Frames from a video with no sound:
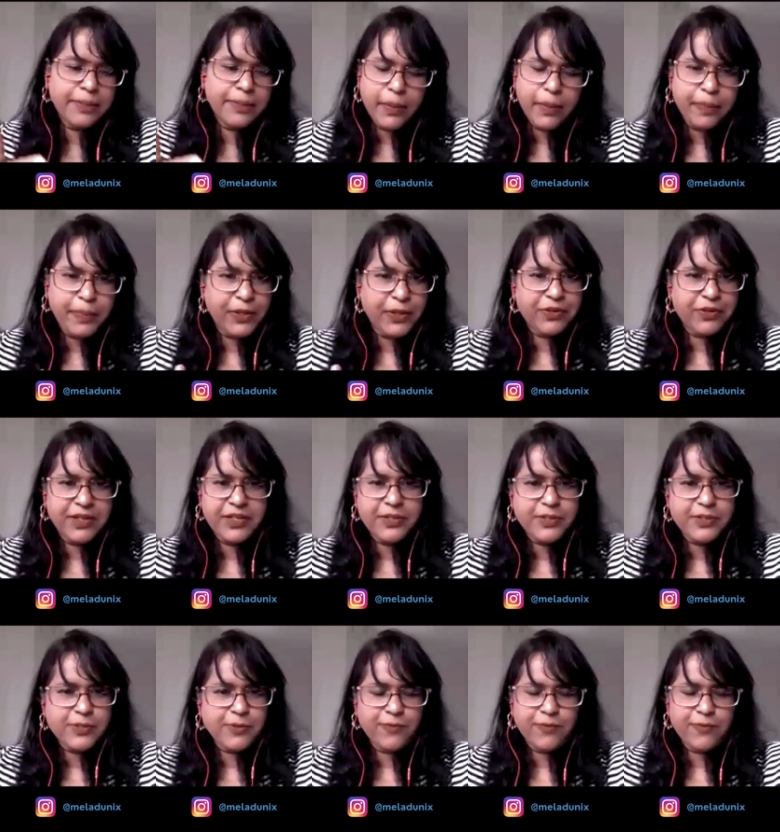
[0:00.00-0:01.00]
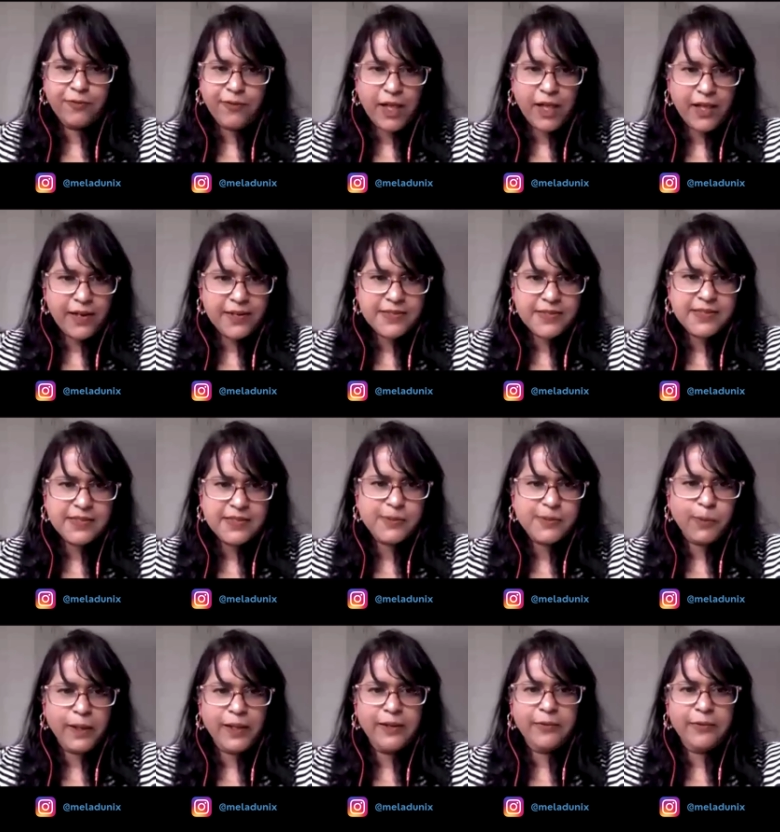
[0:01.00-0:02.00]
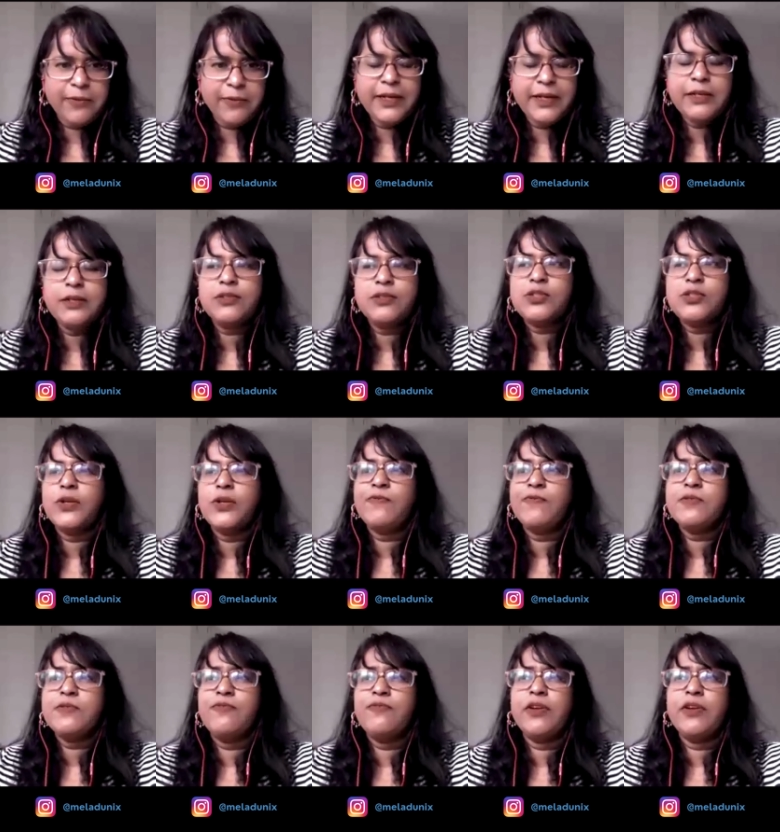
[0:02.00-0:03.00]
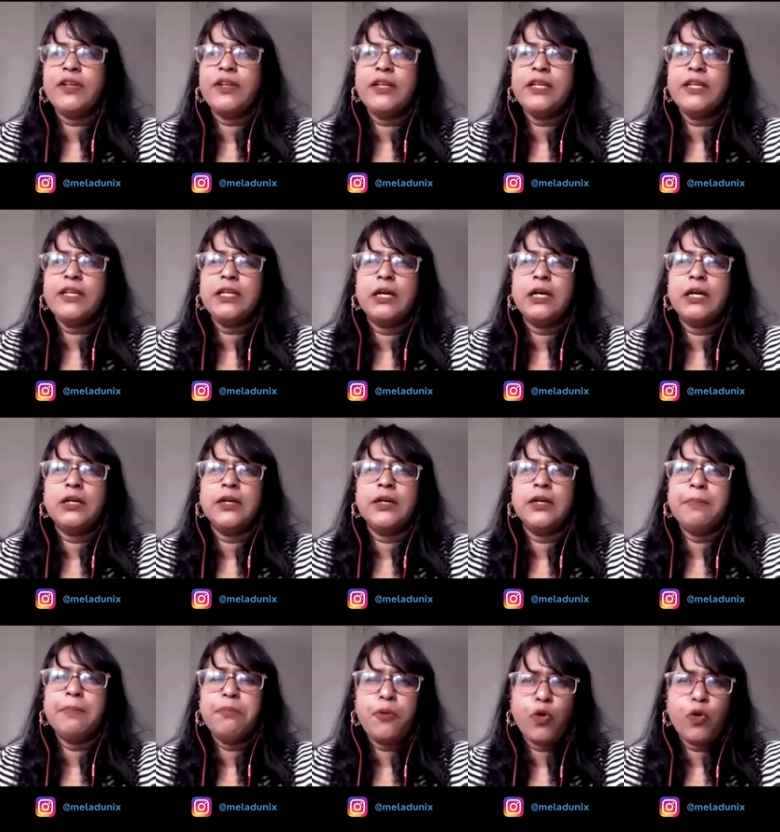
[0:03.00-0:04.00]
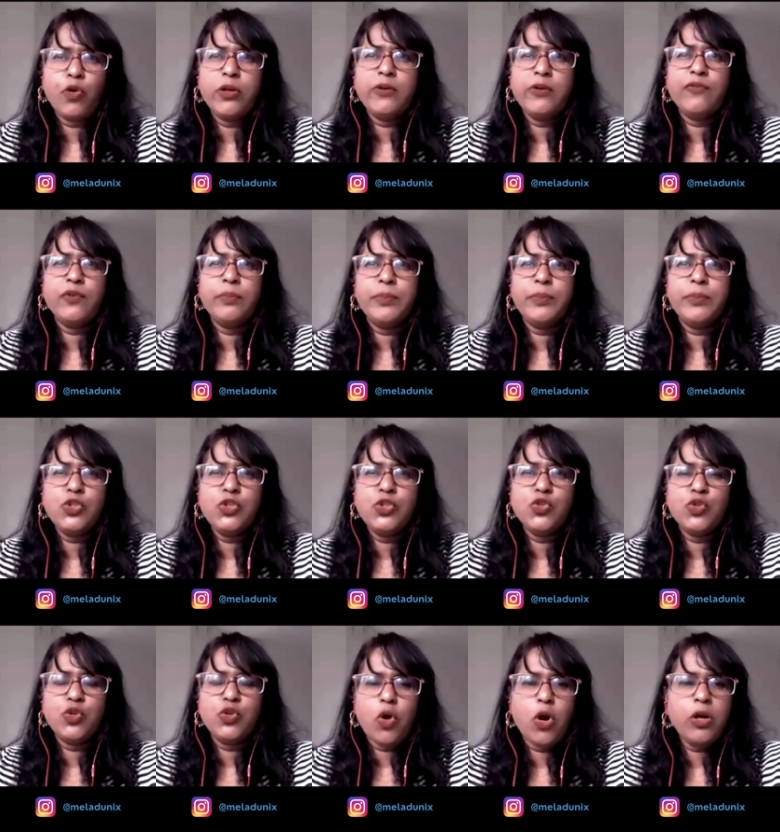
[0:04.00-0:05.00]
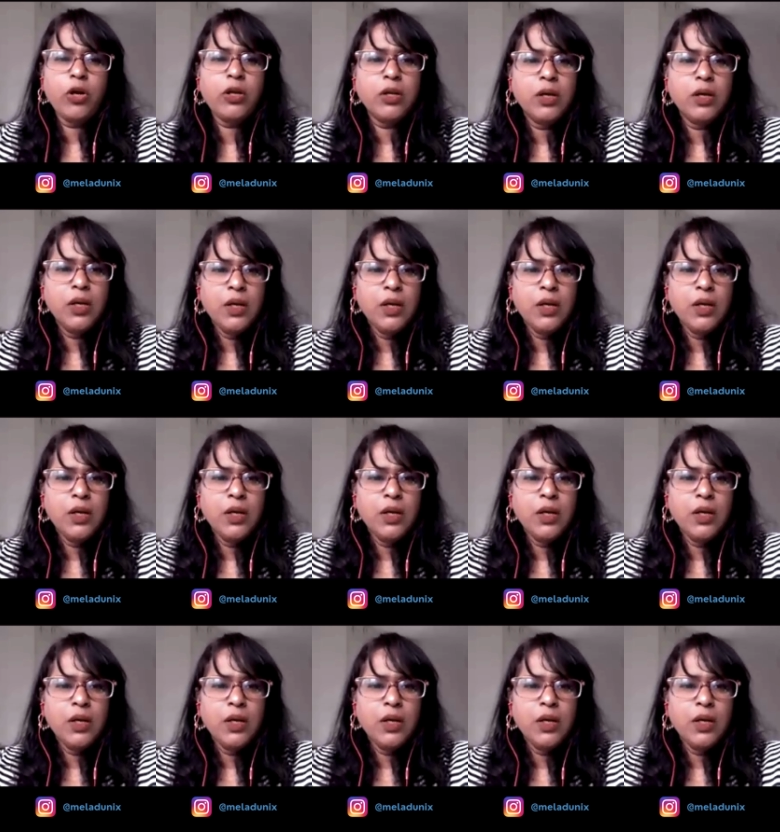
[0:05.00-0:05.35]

perpetrators of the violence as well right so it was very uh, important for me to not